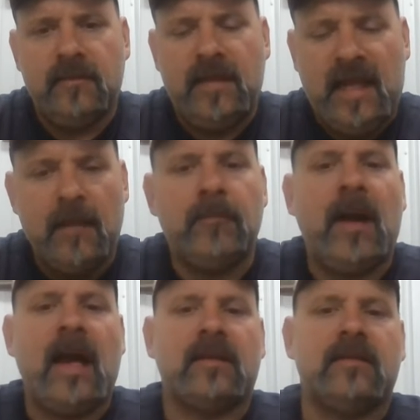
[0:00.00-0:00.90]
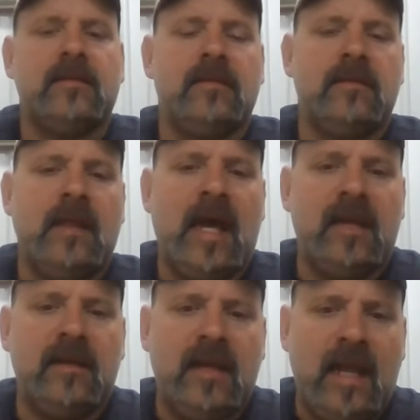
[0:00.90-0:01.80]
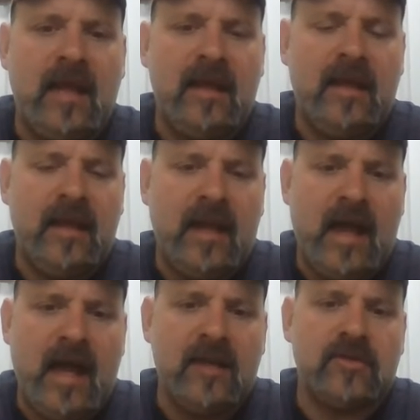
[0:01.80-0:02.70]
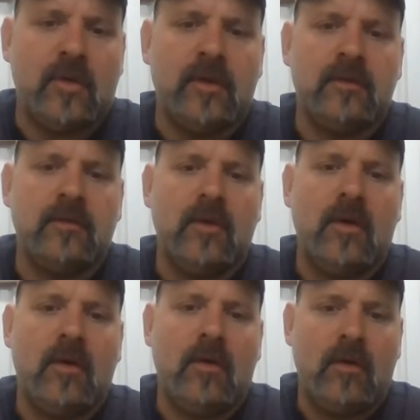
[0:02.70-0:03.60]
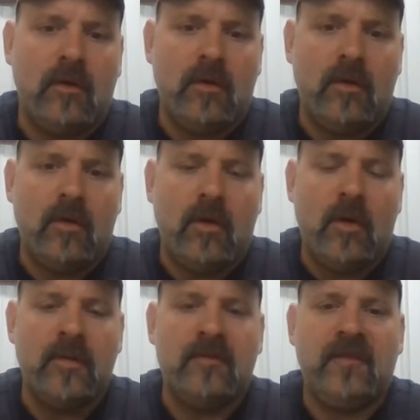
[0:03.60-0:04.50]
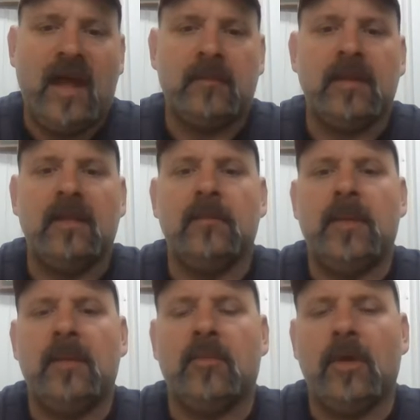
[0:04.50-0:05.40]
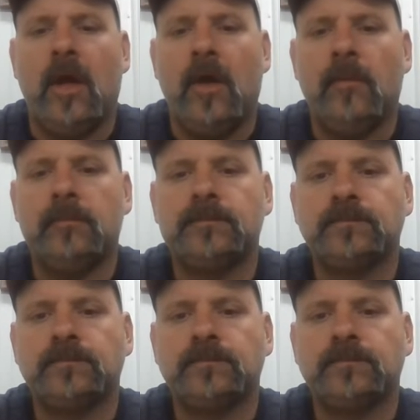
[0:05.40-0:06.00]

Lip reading: The impact that it has on the family, the people at home.